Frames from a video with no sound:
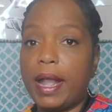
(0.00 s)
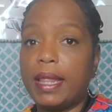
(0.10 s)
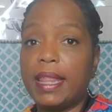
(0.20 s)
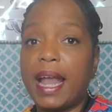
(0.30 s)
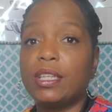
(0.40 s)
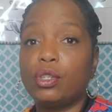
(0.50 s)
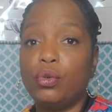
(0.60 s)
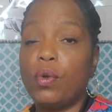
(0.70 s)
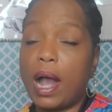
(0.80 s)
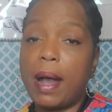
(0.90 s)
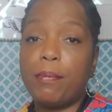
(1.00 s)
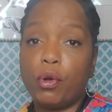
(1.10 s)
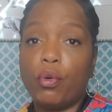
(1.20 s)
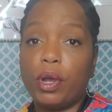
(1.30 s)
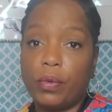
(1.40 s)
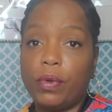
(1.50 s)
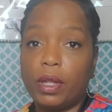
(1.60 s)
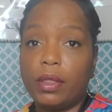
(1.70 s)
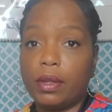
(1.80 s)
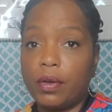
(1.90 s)
And that's who I'm going
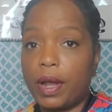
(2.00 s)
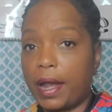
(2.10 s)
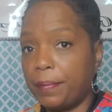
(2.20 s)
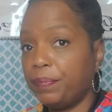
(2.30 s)
with, okay?